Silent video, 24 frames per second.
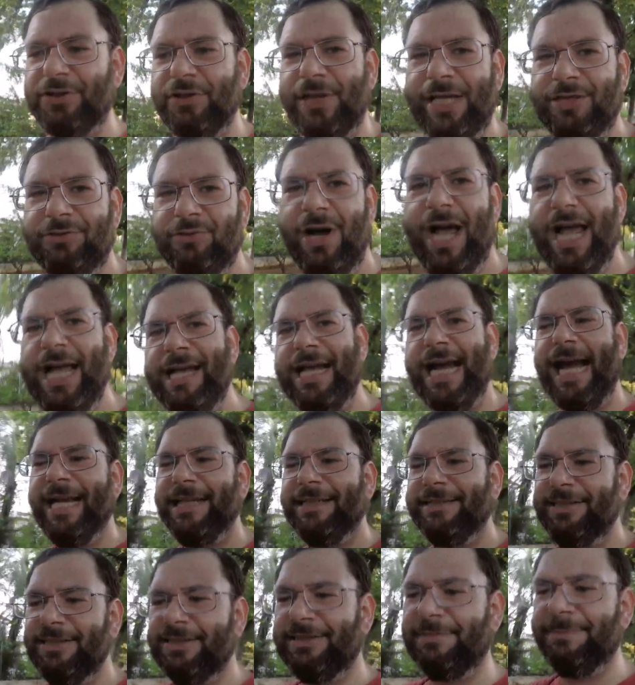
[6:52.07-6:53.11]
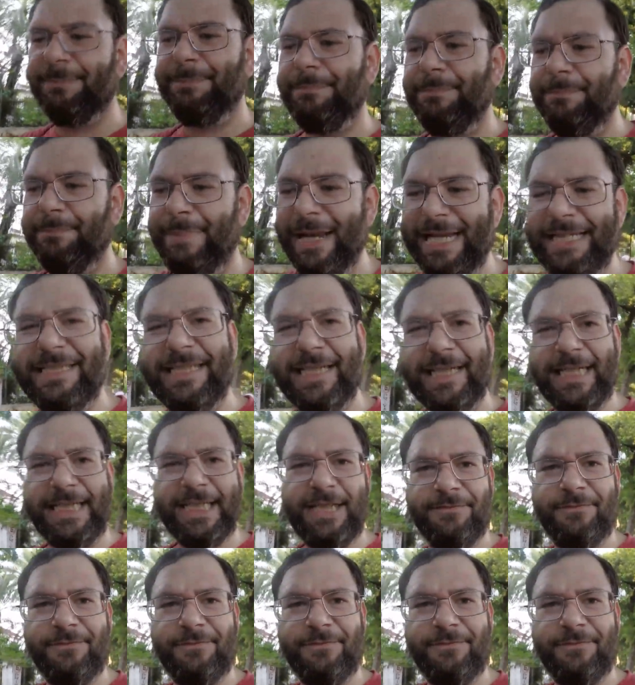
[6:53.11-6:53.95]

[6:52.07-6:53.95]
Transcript: So that's why I just basically